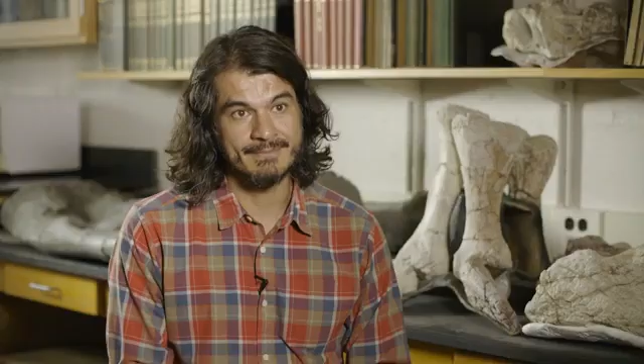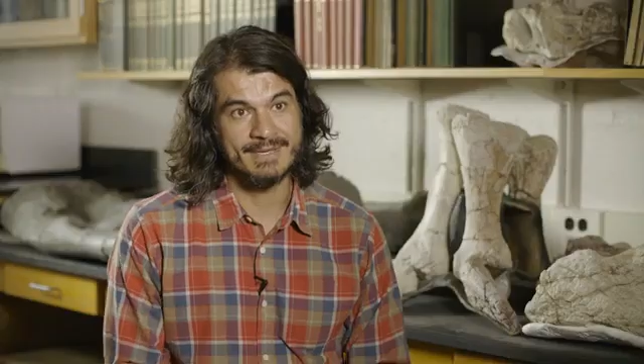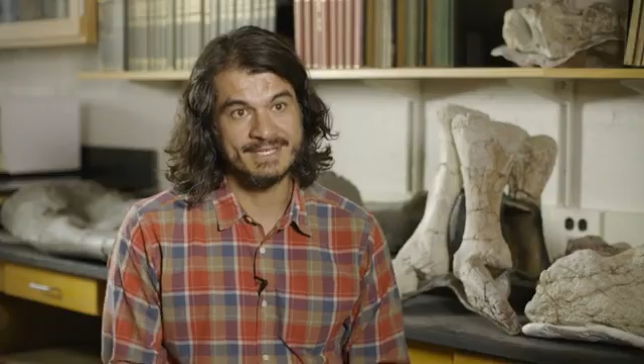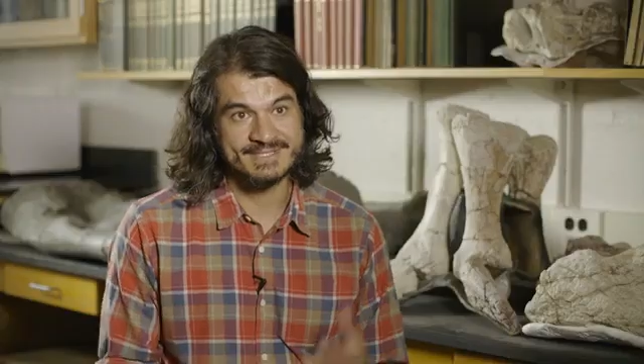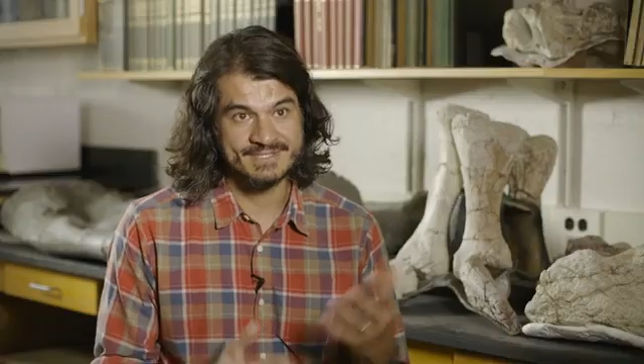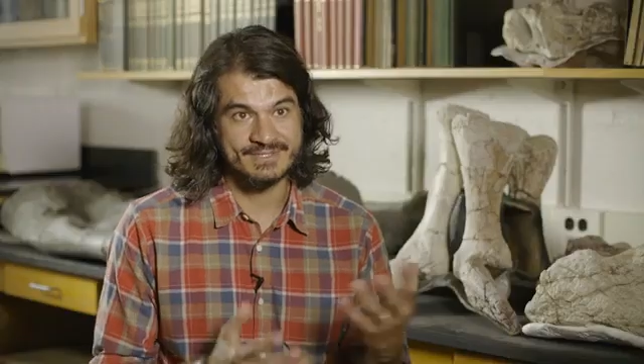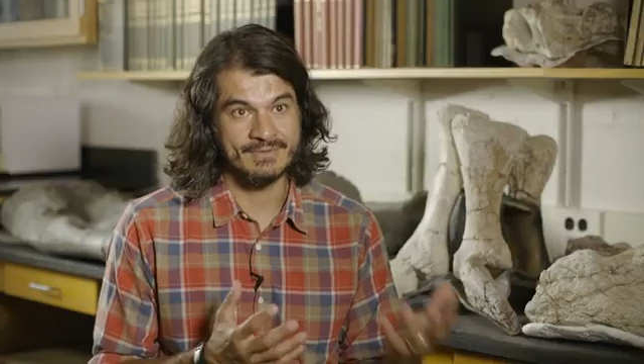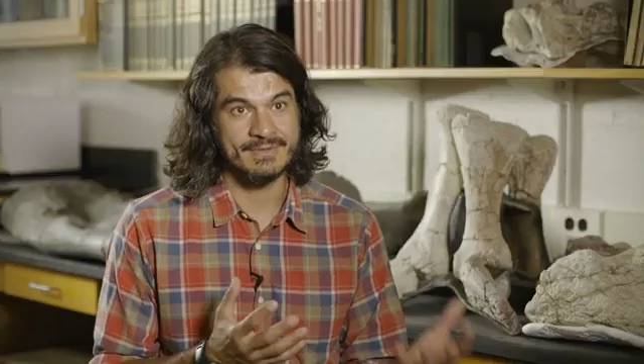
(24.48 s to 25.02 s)

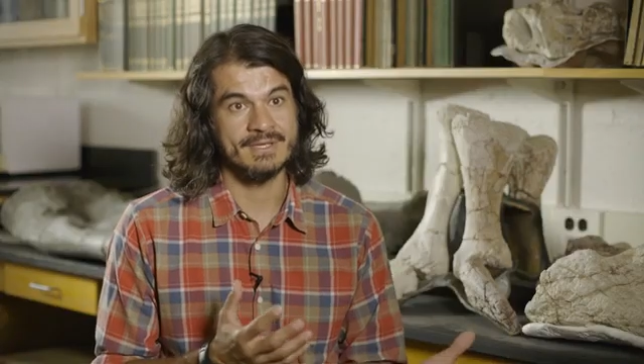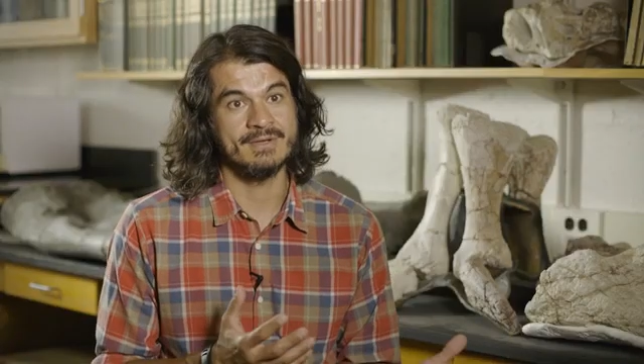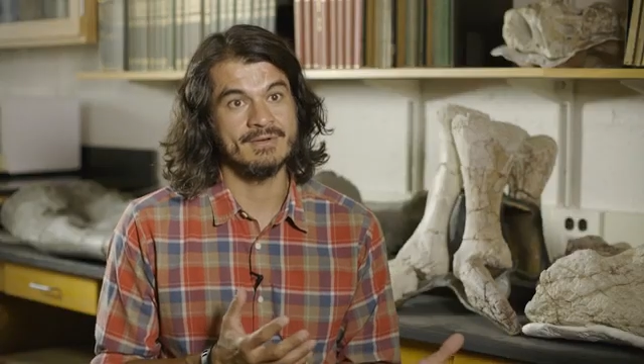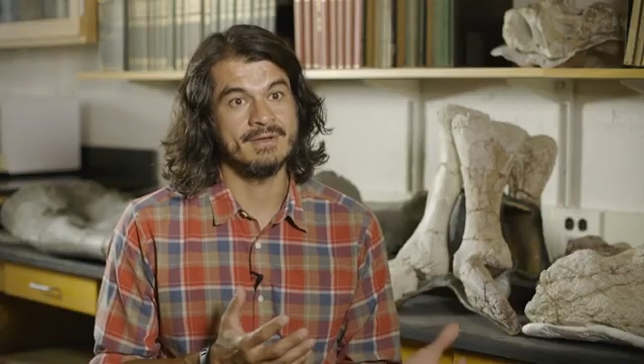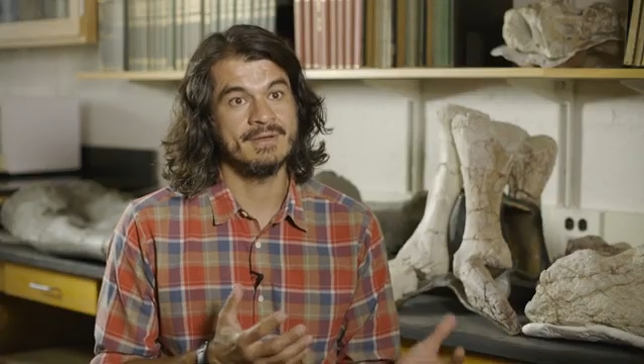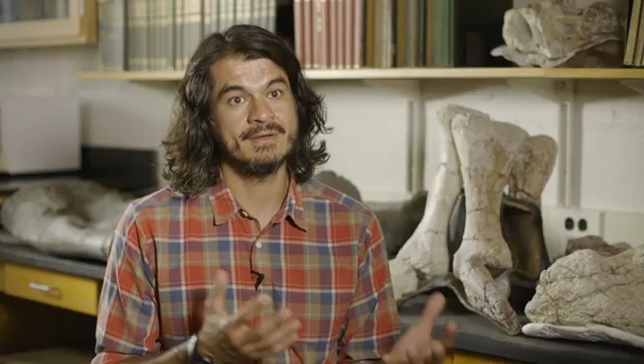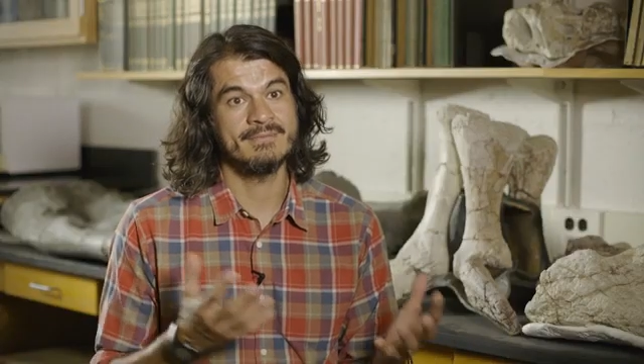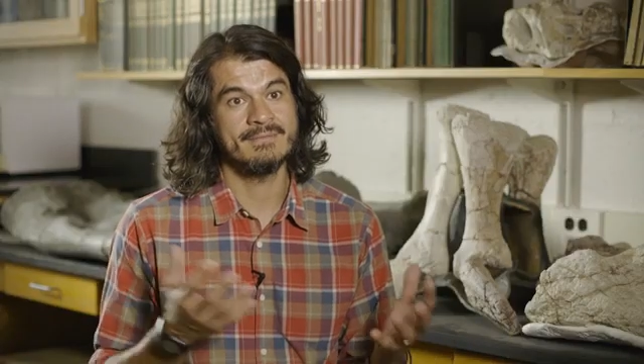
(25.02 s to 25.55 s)
Mesozoic
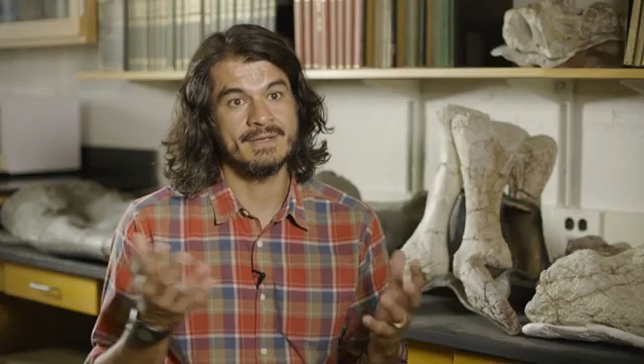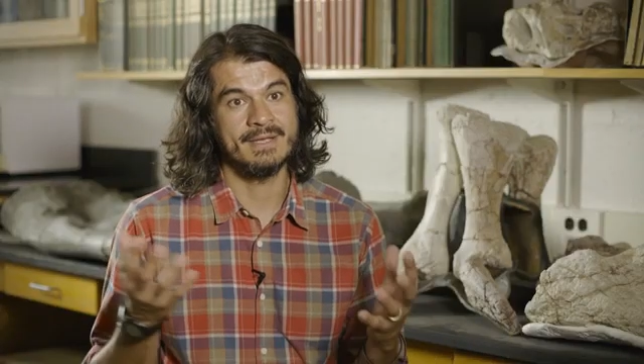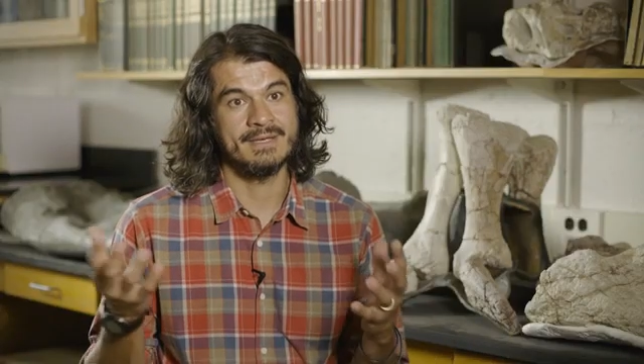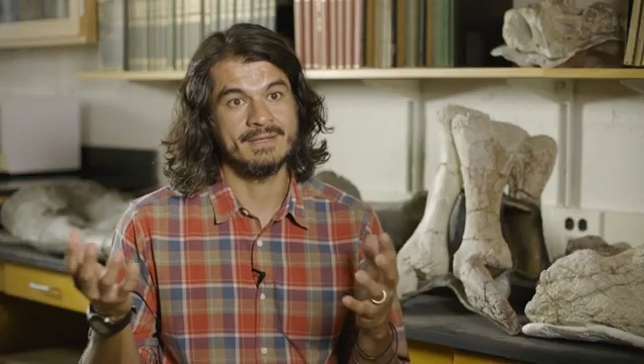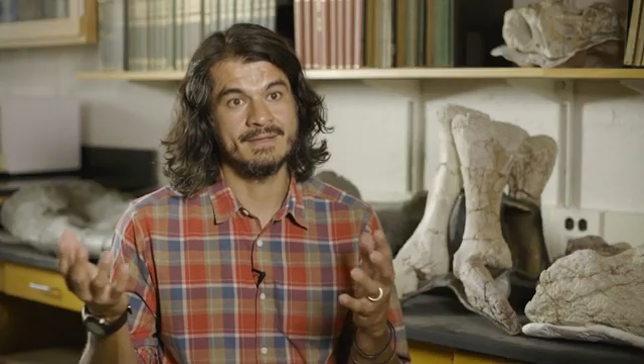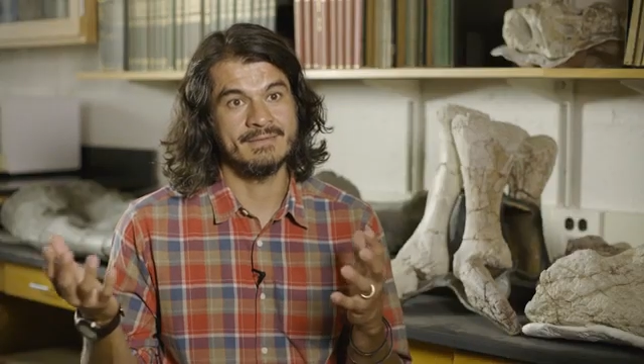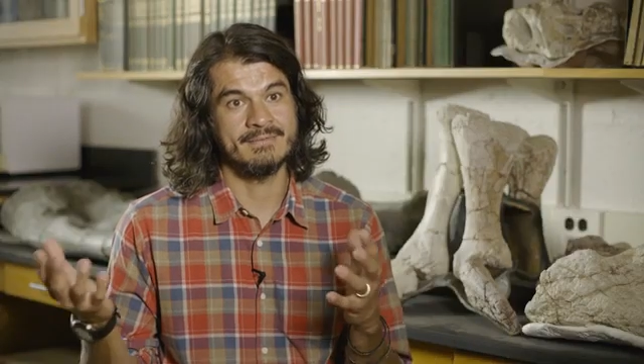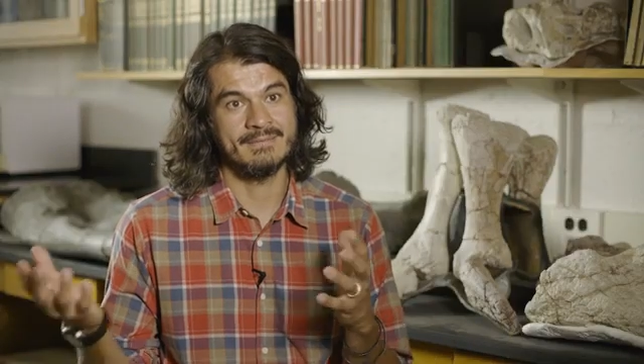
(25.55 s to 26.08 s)
era and
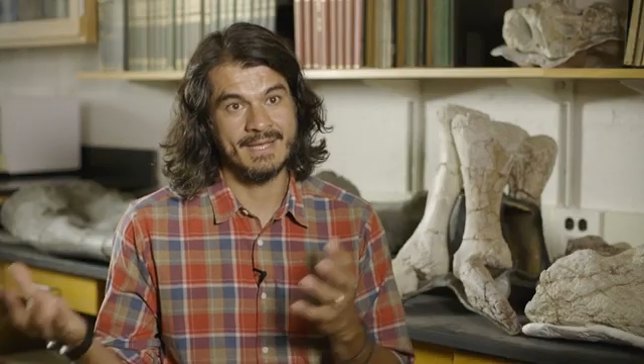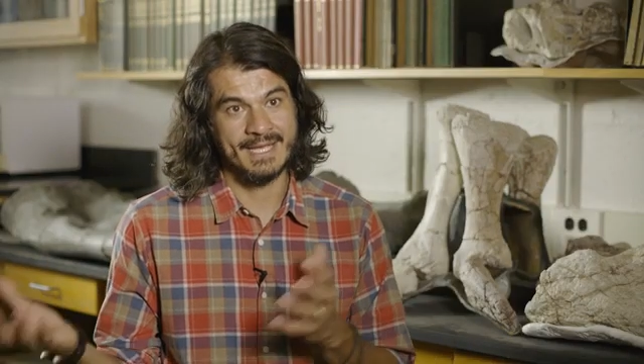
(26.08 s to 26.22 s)
in